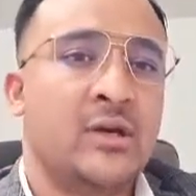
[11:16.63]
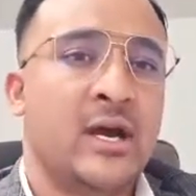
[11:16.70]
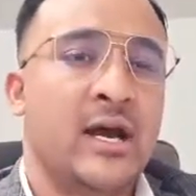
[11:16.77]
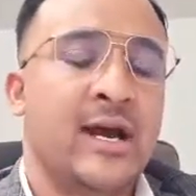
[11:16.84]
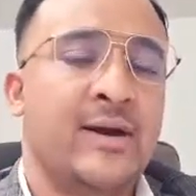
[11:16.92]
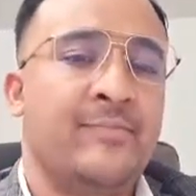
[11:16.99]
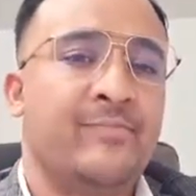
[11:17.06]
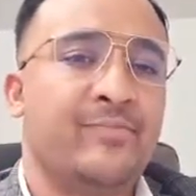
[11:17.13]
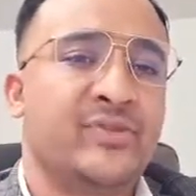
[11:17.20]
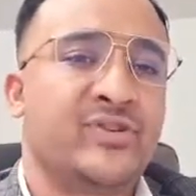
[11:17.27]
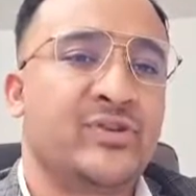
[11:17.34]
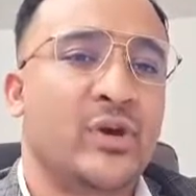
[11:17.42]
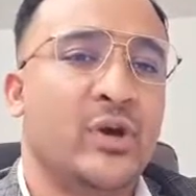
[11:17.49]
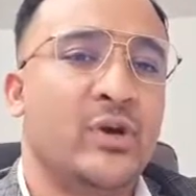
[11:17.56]
And
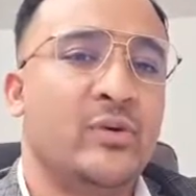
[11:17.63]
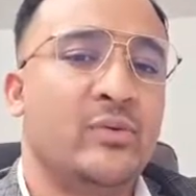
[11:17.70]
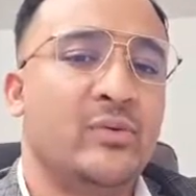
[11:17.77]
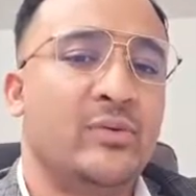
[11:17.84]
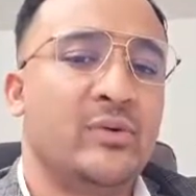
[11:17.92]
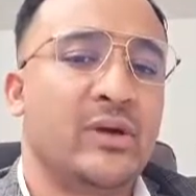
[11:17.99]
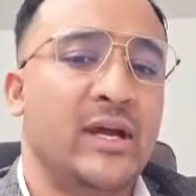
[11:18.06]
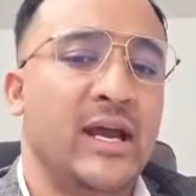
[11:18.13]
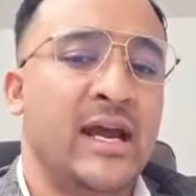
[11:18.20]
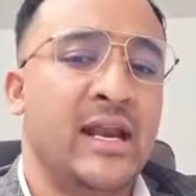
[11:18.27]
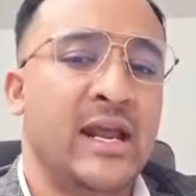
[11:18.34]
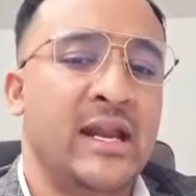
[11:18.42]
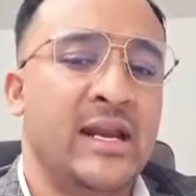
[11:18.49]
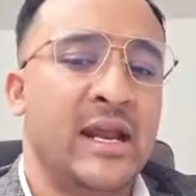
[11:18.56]

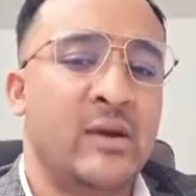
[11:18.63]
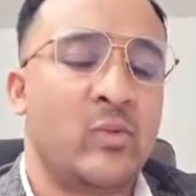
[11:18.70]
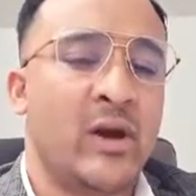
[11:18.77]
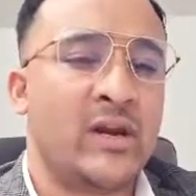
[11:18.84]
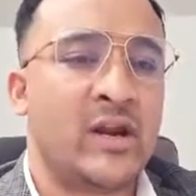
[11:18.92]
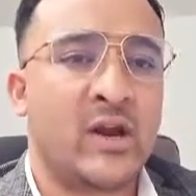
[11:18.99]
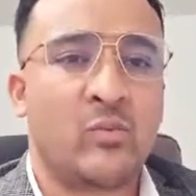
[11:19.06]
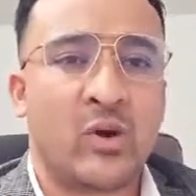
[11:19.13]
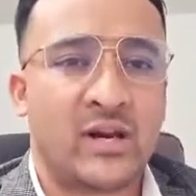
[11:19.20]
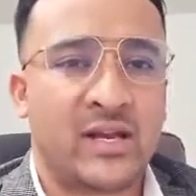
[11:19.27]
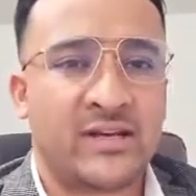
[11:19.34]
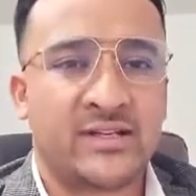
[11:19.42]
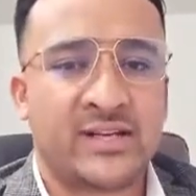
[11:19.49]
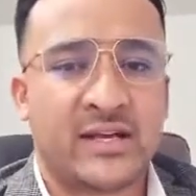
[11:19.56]
191
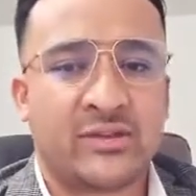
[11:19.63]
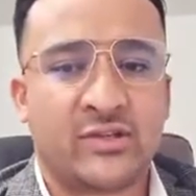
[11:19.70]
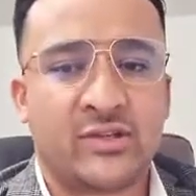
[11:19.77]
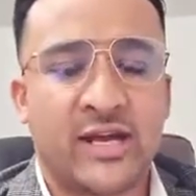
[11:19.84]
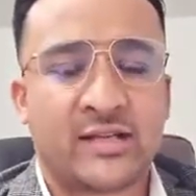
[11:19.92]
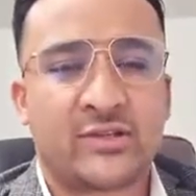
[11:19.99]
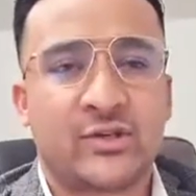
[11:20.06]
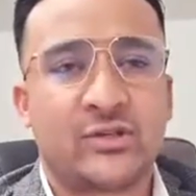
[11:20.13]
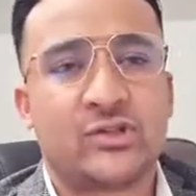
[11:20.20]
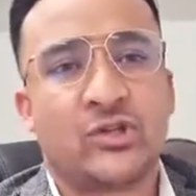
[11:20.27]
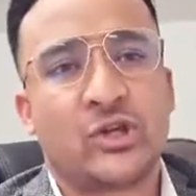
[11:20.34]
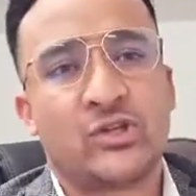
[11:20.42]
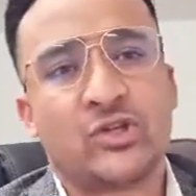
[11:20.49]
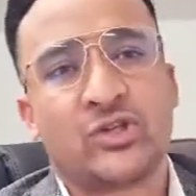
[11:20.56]
later down the track. So
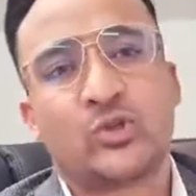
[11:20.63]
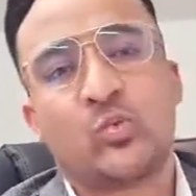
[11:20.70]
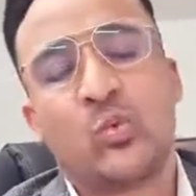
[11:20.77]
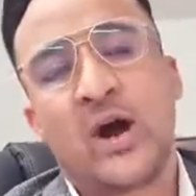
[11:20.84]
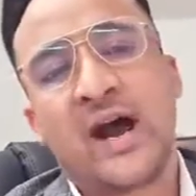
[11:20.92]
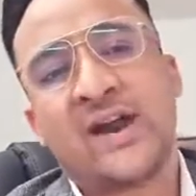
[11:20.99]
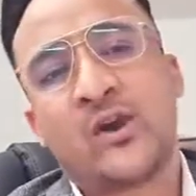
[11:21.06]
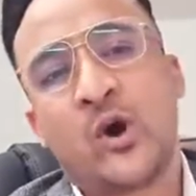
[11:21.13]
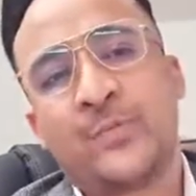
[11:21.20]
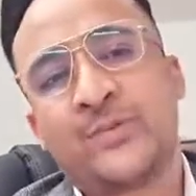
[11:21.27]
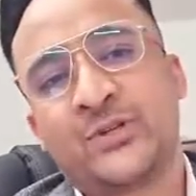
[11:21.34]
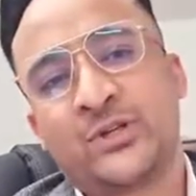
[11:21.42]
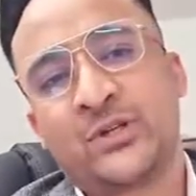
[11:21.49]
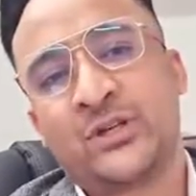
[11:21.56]
it's not just one
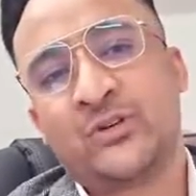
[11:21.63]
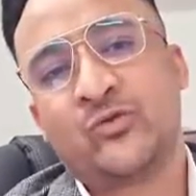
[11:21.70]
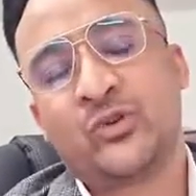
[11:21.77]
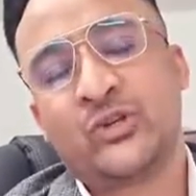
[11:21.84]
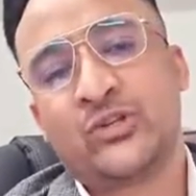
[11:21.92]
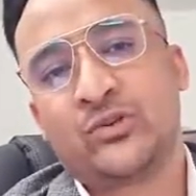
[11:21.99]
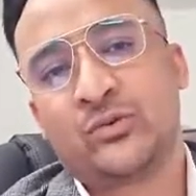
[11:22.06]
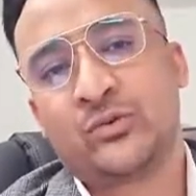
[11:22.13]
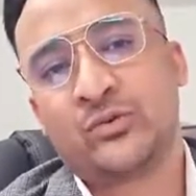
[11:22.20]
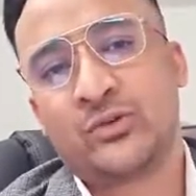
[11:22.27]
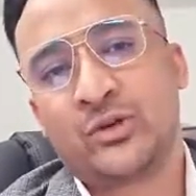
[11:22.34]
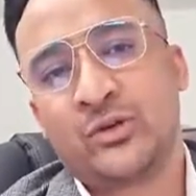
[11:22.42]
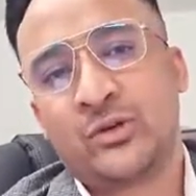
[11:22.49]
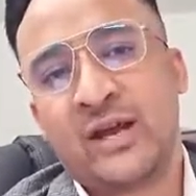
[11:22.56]
option in regional.
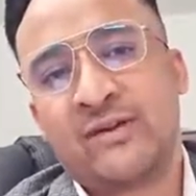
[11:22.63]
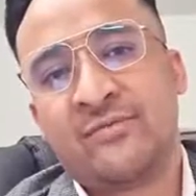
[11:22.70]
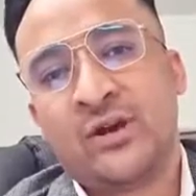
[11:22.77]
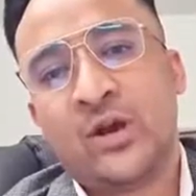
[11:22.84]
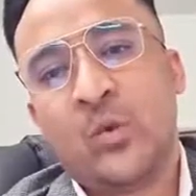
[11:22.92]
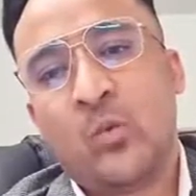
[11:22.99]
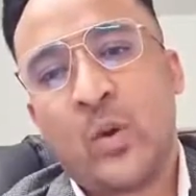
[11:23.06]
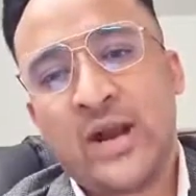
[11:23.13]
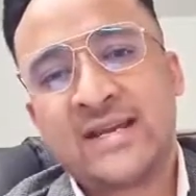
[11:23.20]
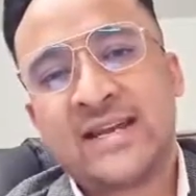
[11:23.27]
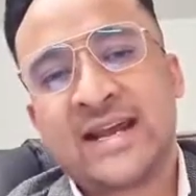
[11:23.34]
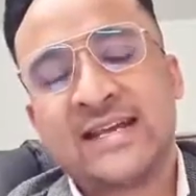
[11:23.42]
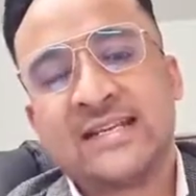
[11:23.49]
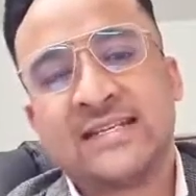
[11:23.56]
So you have
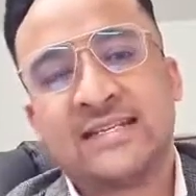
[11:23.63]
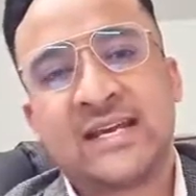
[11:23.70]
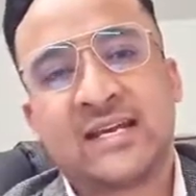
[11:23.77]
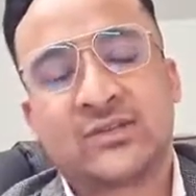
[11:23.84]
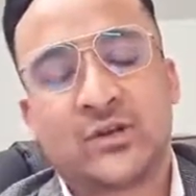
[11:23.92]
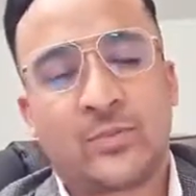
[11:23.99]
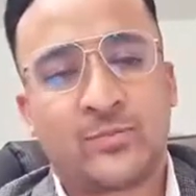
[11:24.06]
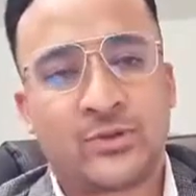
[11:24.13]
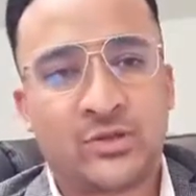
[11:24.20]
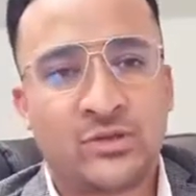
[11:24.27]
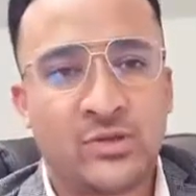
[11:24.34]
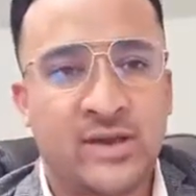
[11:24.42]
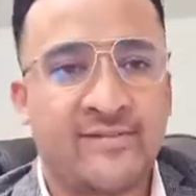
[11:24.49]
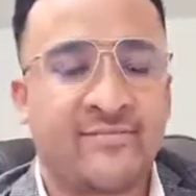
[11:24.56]
190 as
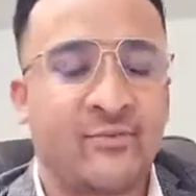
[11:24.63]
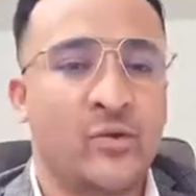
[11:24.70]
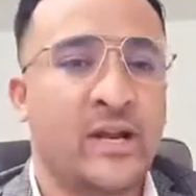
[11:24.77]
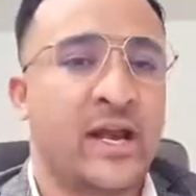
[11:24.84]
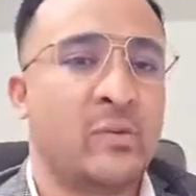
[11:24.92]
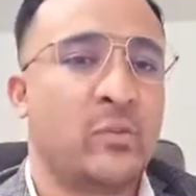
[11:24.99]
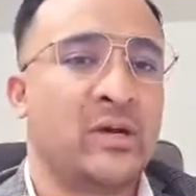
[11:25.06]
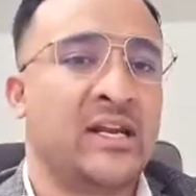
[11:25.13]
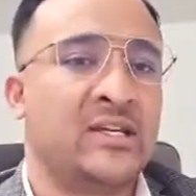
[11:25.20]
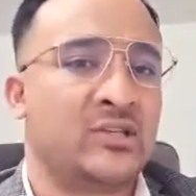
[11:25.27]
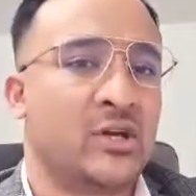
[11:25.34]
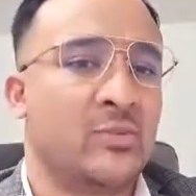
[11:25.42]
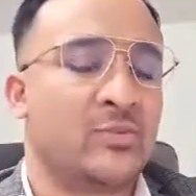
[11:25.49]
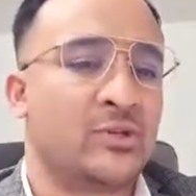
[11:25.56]
option, you have 491
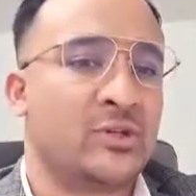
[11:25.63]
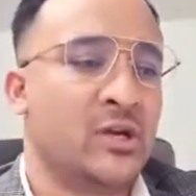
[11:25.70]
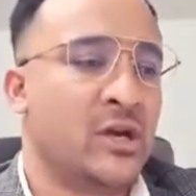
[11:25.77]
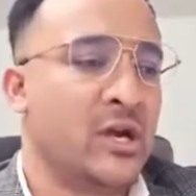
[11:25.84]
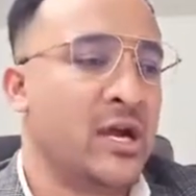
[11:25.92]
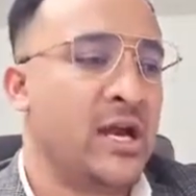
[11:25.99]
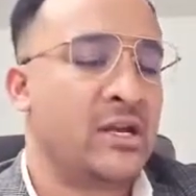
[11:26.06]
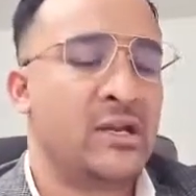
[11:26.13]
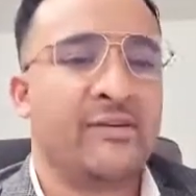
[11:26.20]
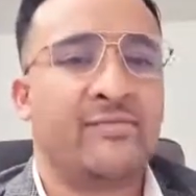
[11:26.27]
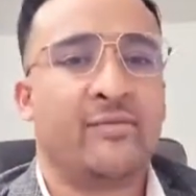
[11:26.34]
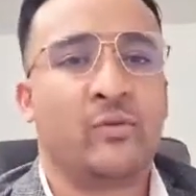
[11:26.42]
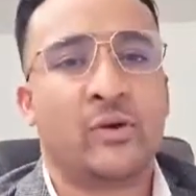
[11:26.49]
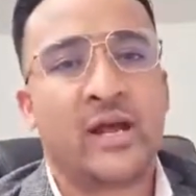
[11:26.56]
as option, and you
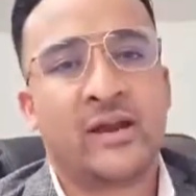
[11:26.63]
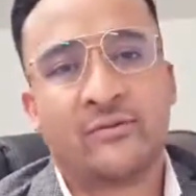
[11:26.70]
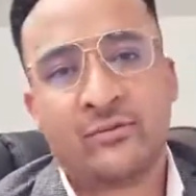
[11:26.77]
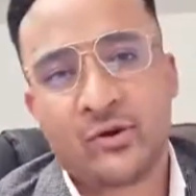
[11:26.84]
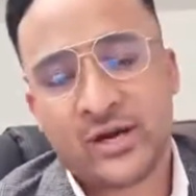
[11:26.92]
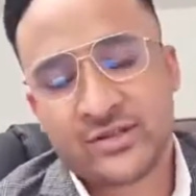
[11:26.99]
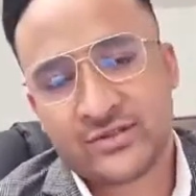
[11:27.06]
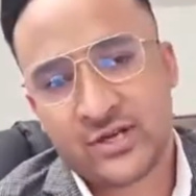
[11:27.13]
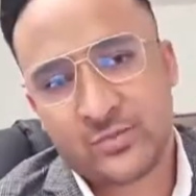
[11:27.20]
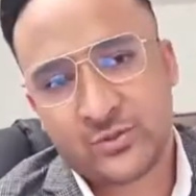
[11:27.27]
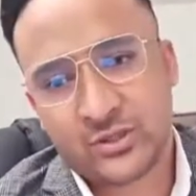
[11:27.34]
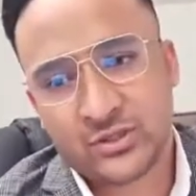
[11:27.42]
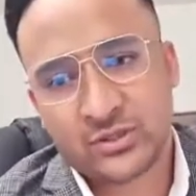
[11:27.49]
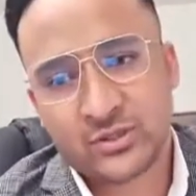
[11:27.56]
have 494 as an
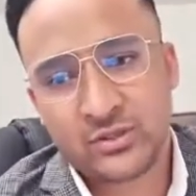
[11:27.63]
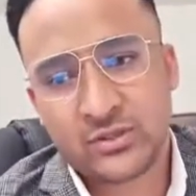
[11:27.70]
option.